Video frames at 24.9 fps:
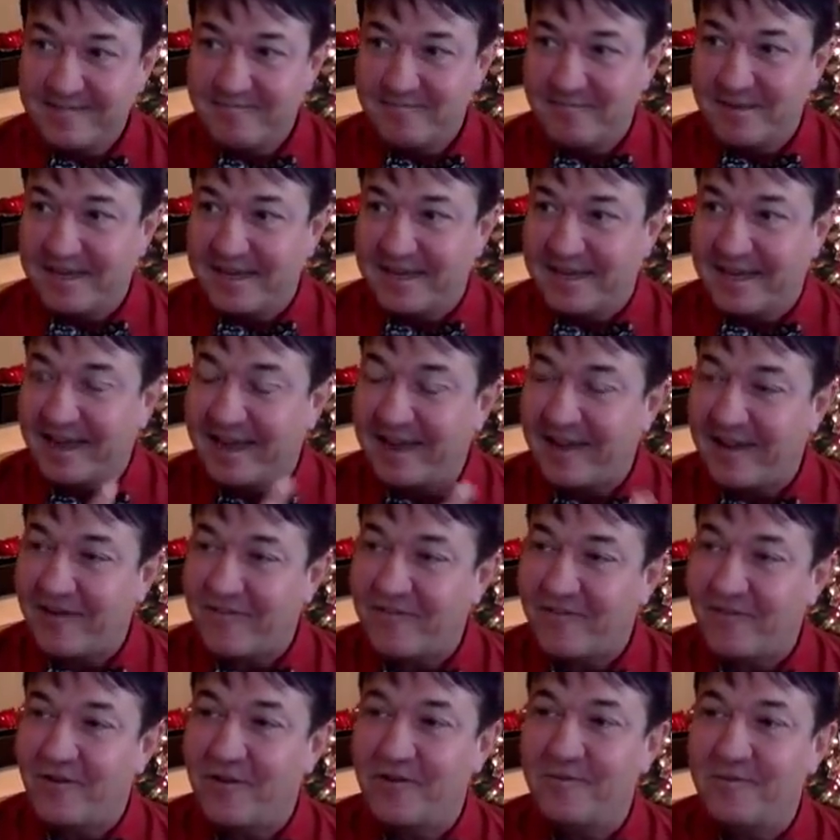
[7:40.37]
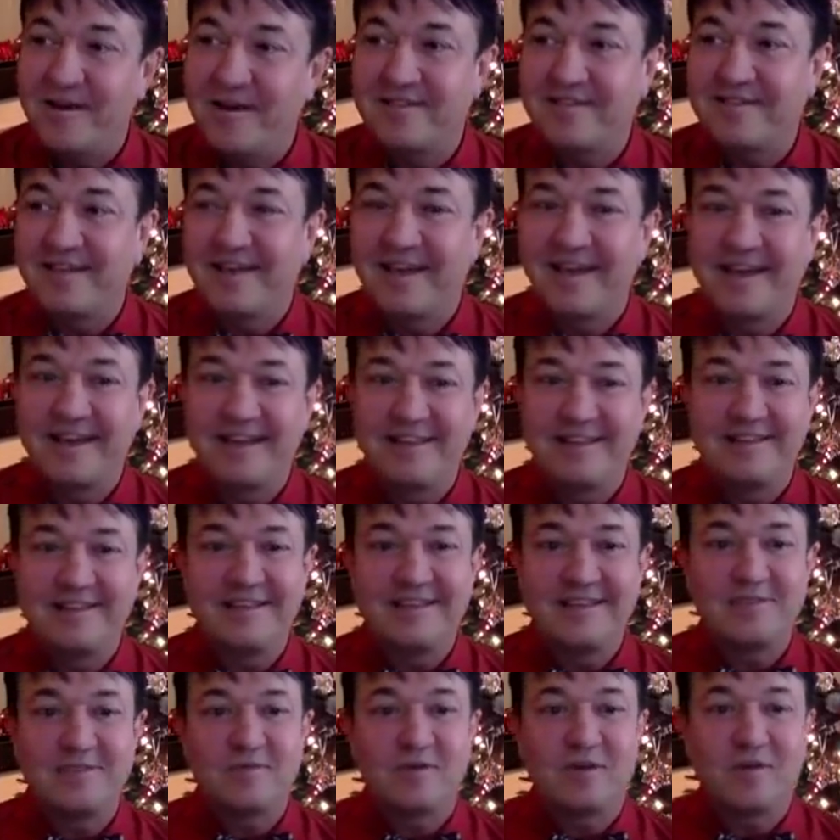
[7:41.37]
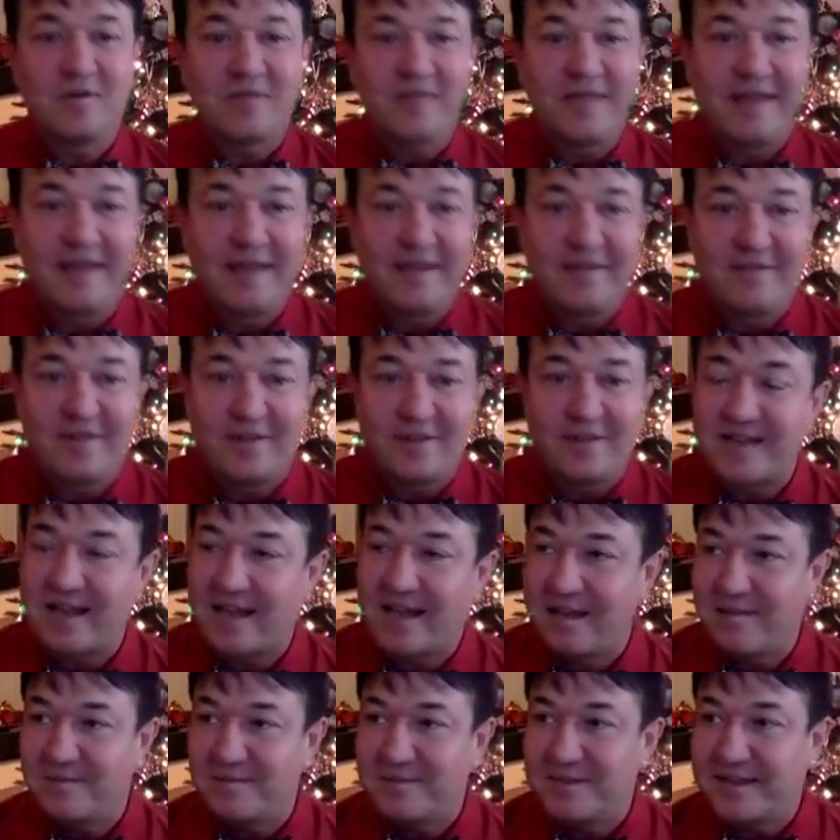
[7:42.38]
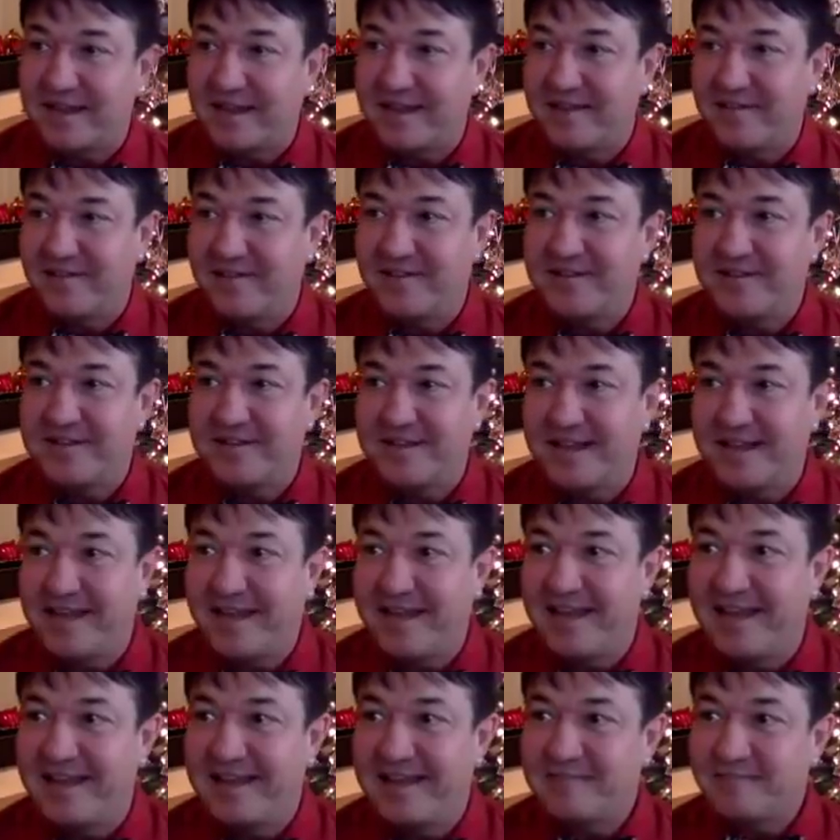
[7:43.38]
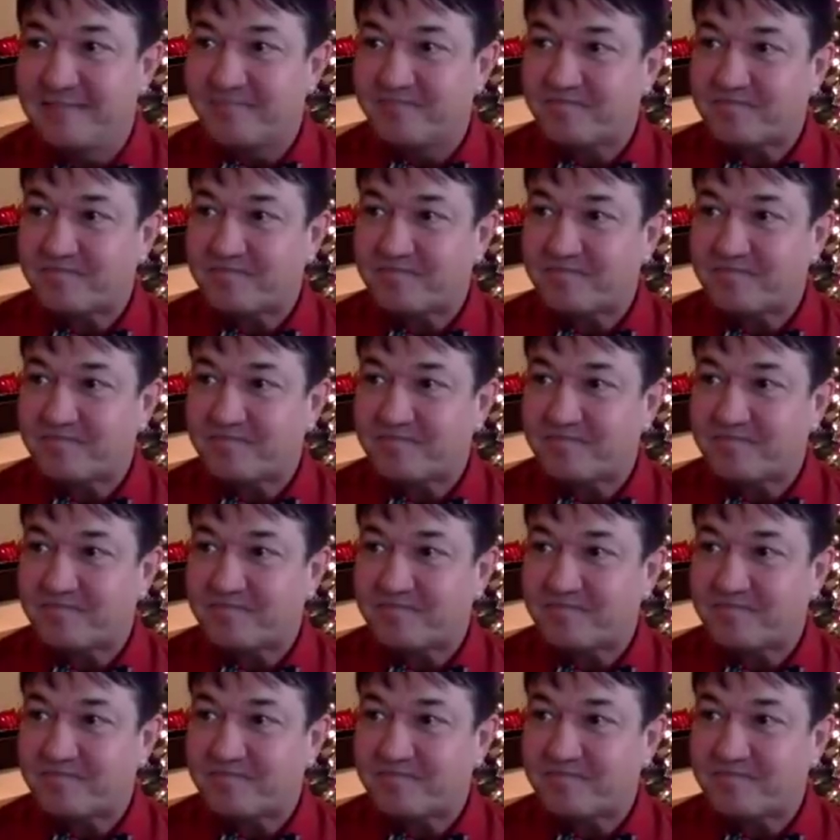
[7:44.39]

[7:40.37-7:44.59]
be careful about that, at least while we have our time together today.